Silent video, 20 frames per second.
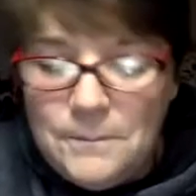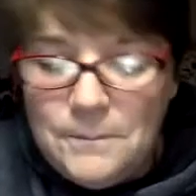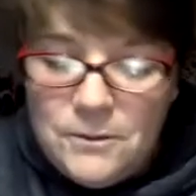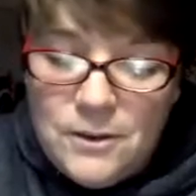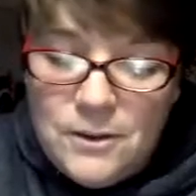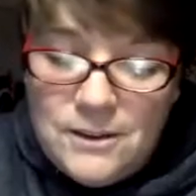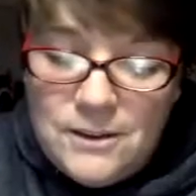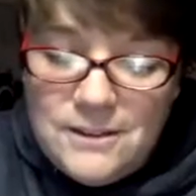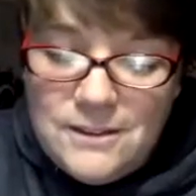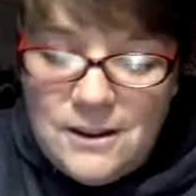
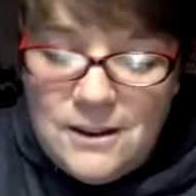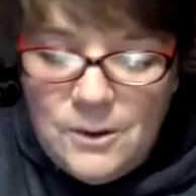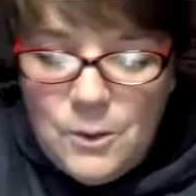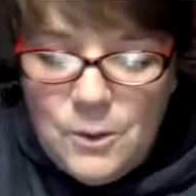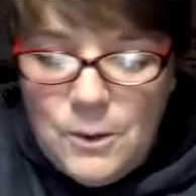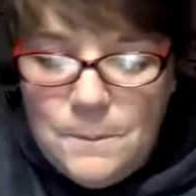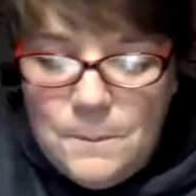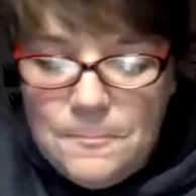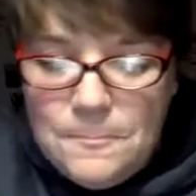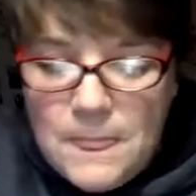So that's kind of
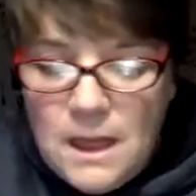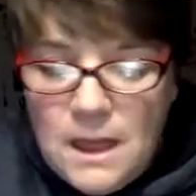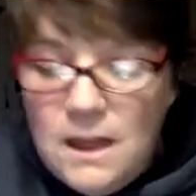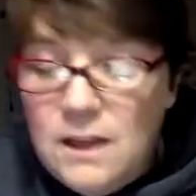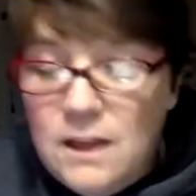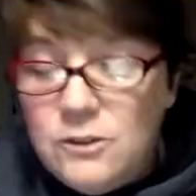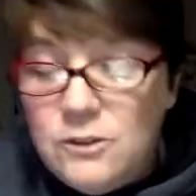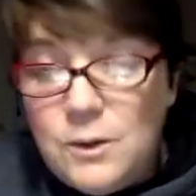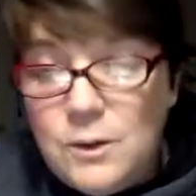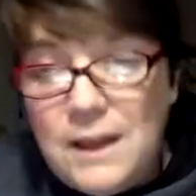cool.
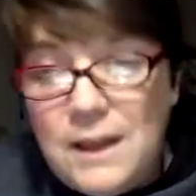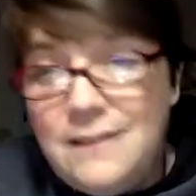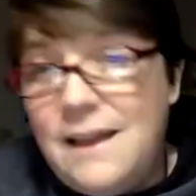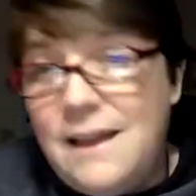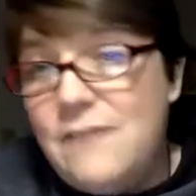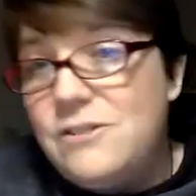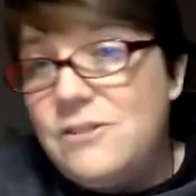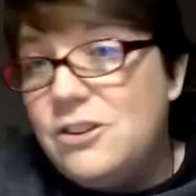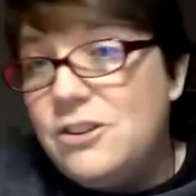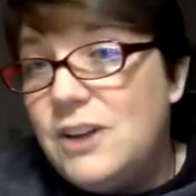So again,
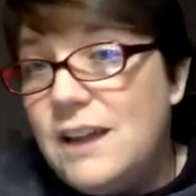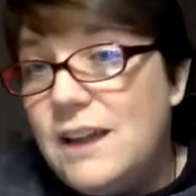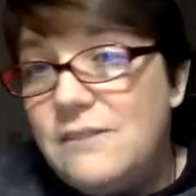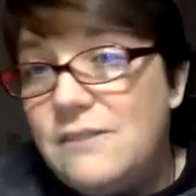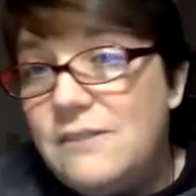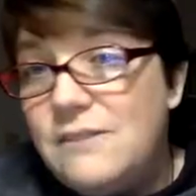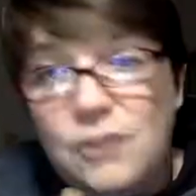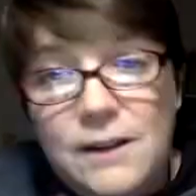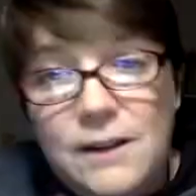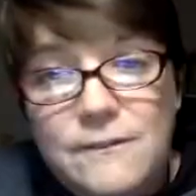lavender
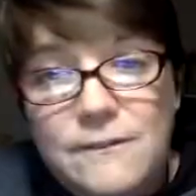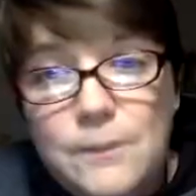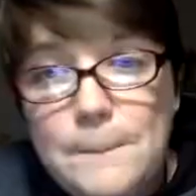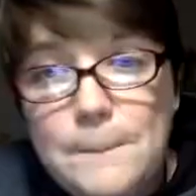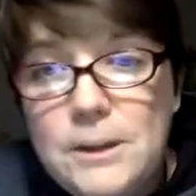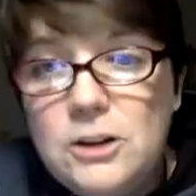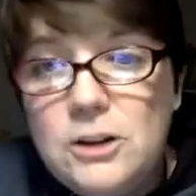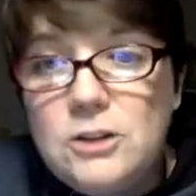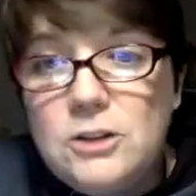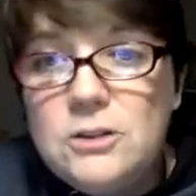again, great for
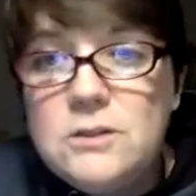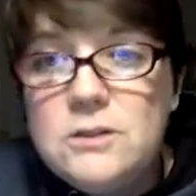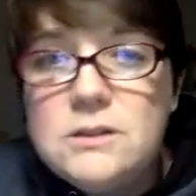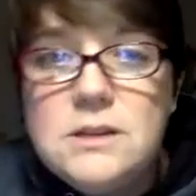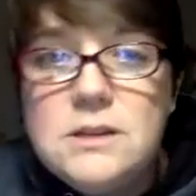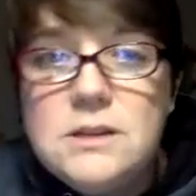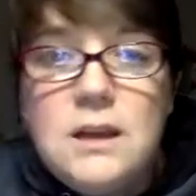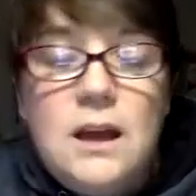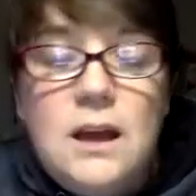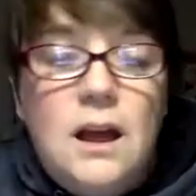
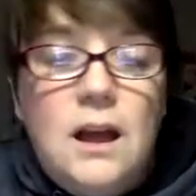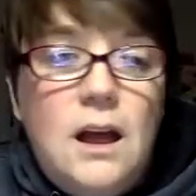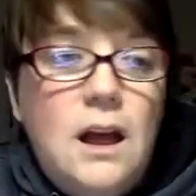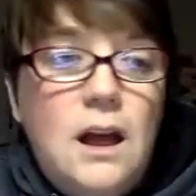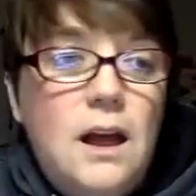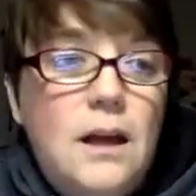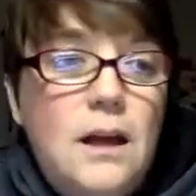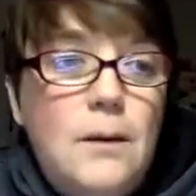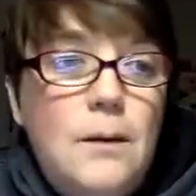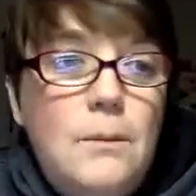burns.
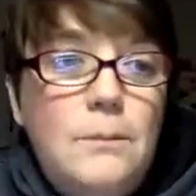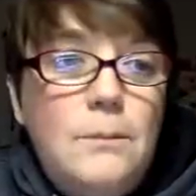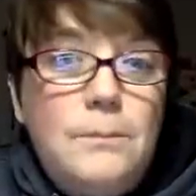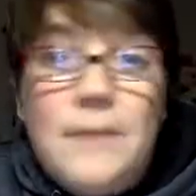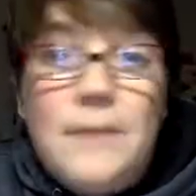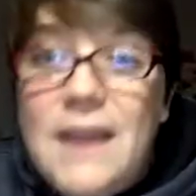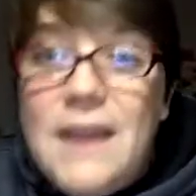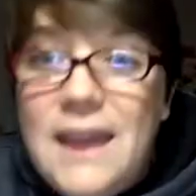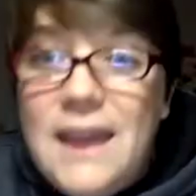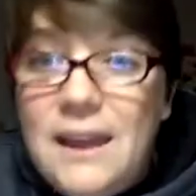
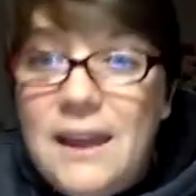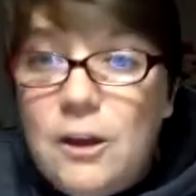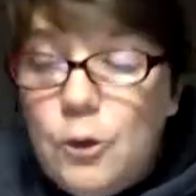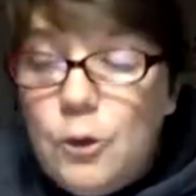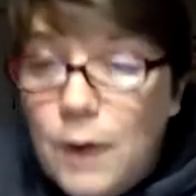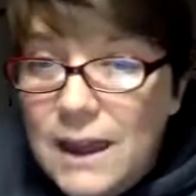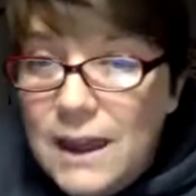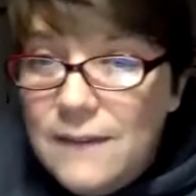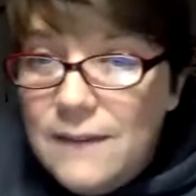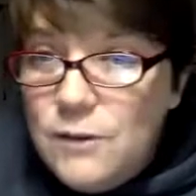
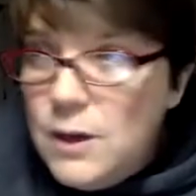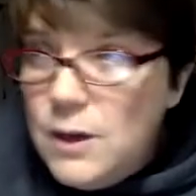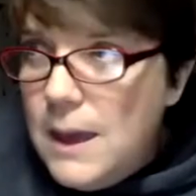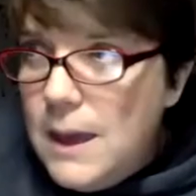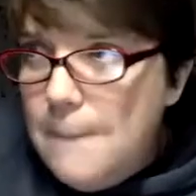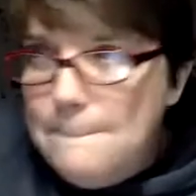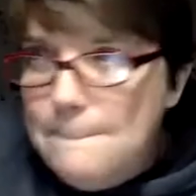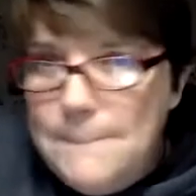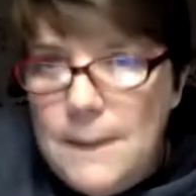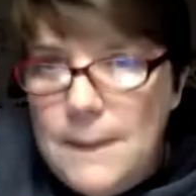Great if you
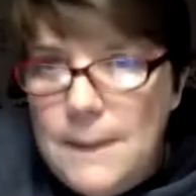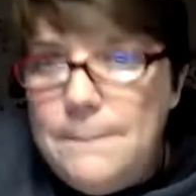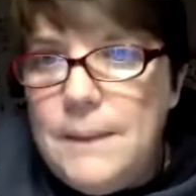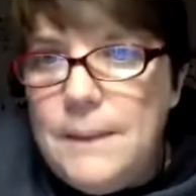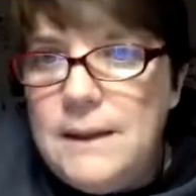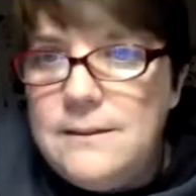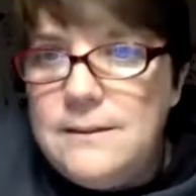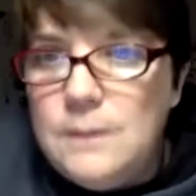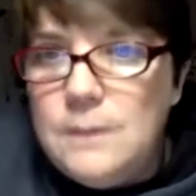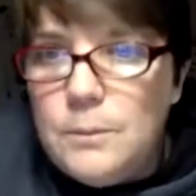get bit
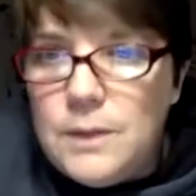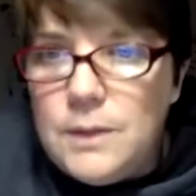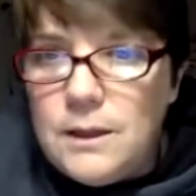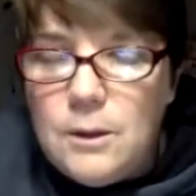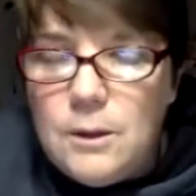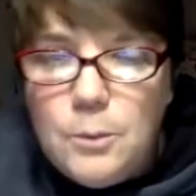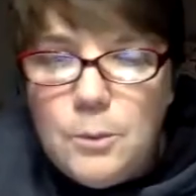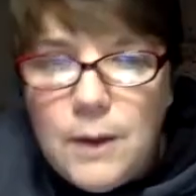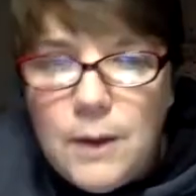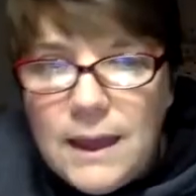by something,
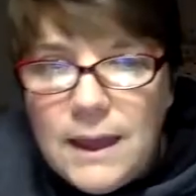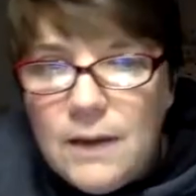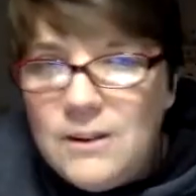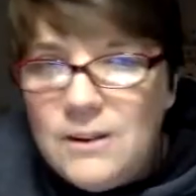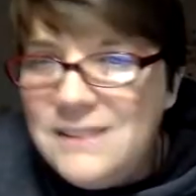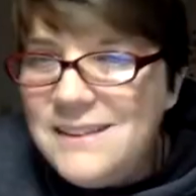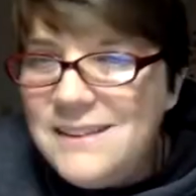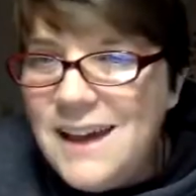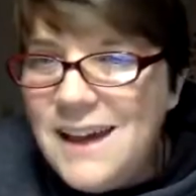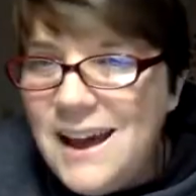you break out
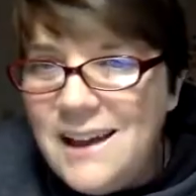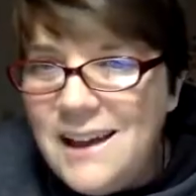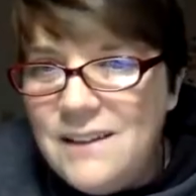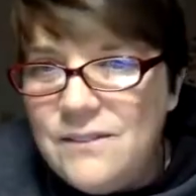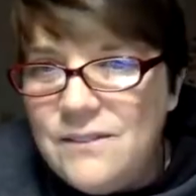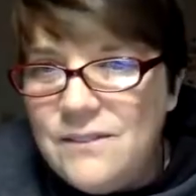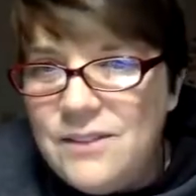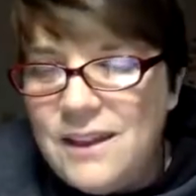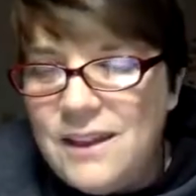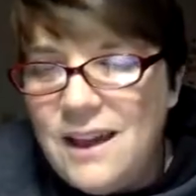into
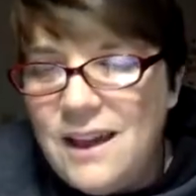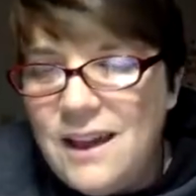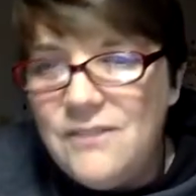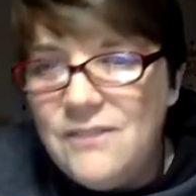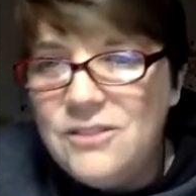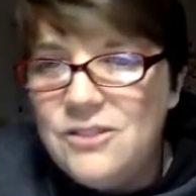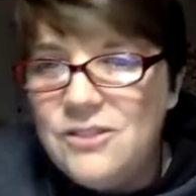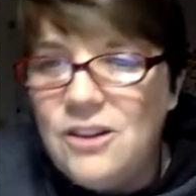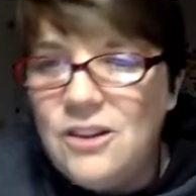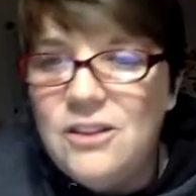hives. Like I have
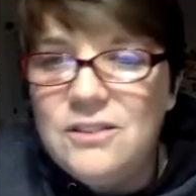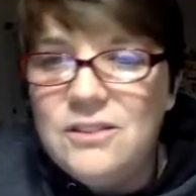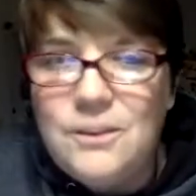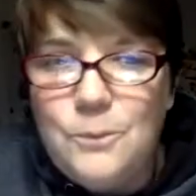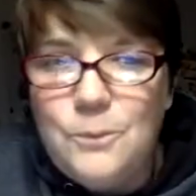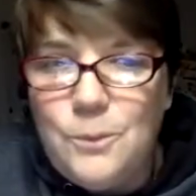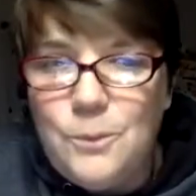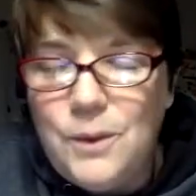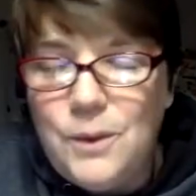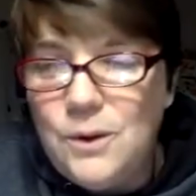a dog that
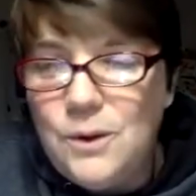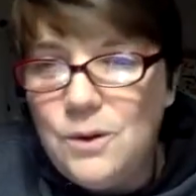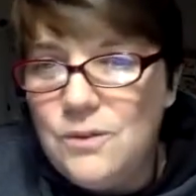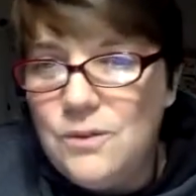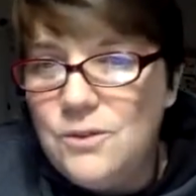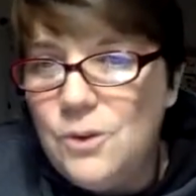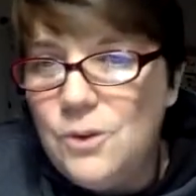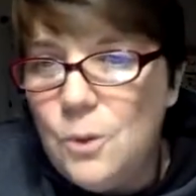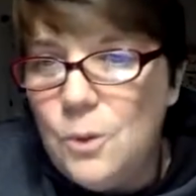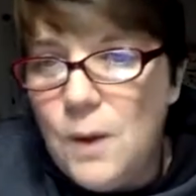we don't
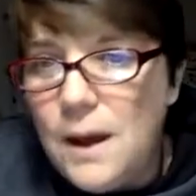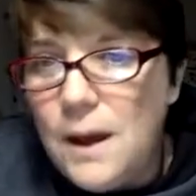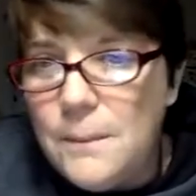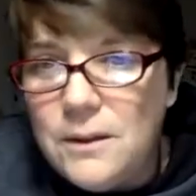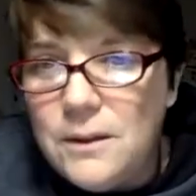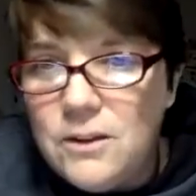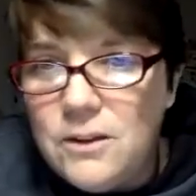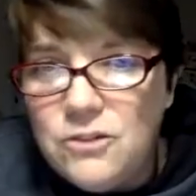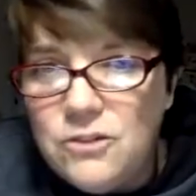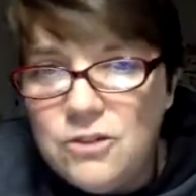even know why,
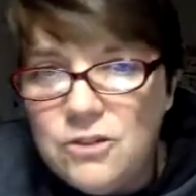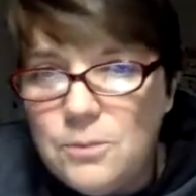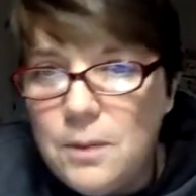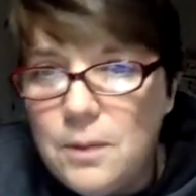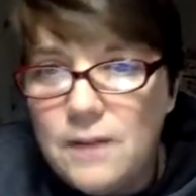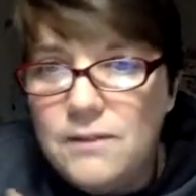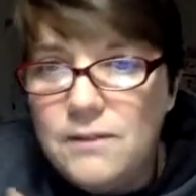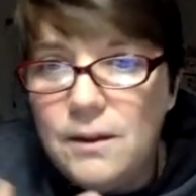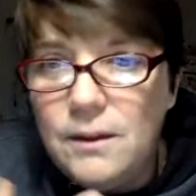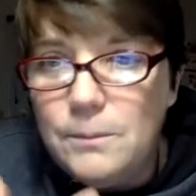but he'll just
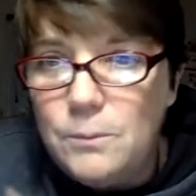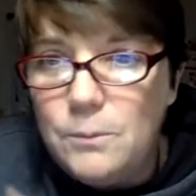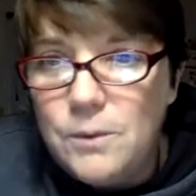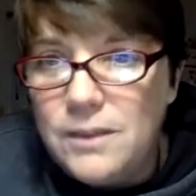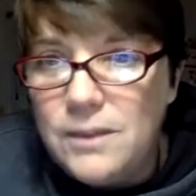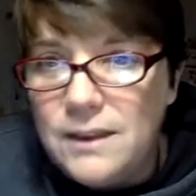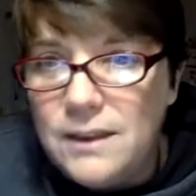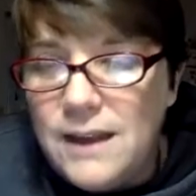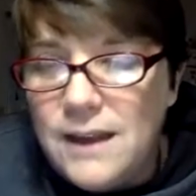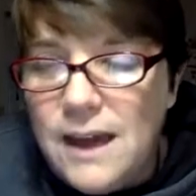puff up
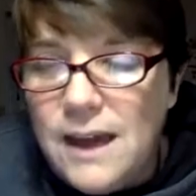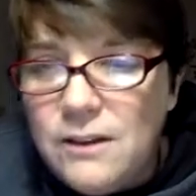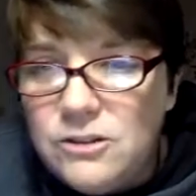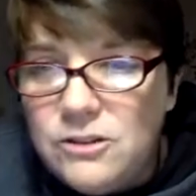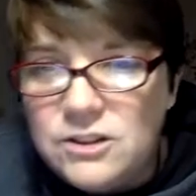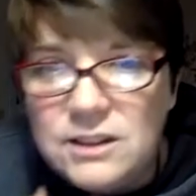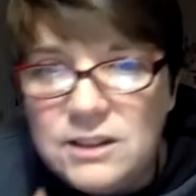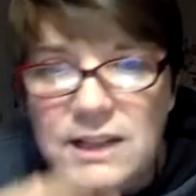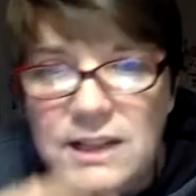with an allergy.